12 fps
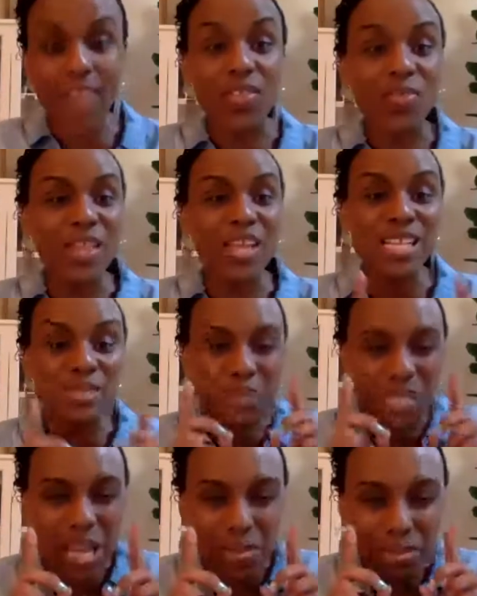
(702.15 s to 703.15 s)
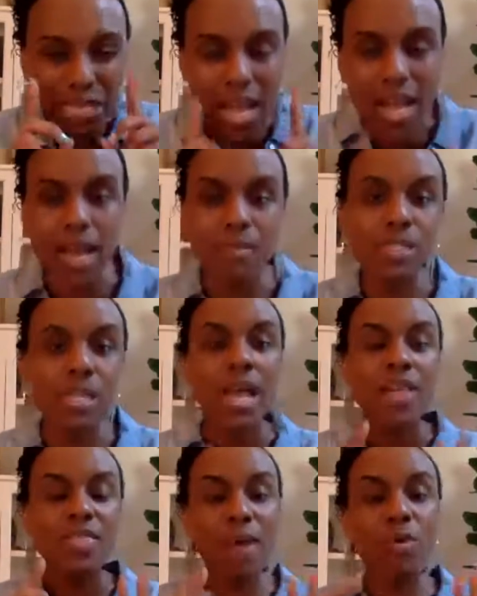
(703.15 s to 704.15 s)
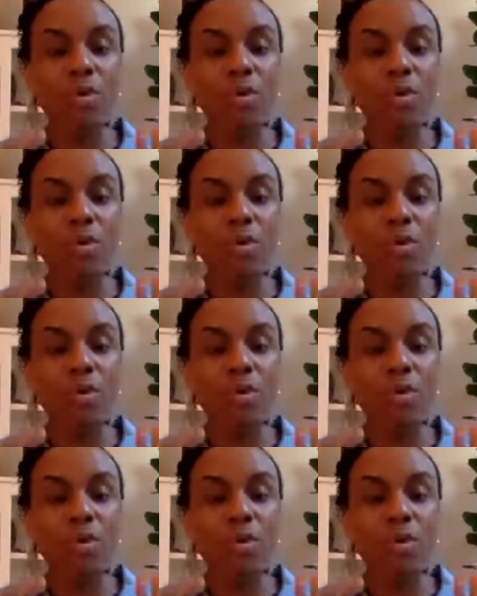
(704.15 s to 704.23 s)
and the things sometimes that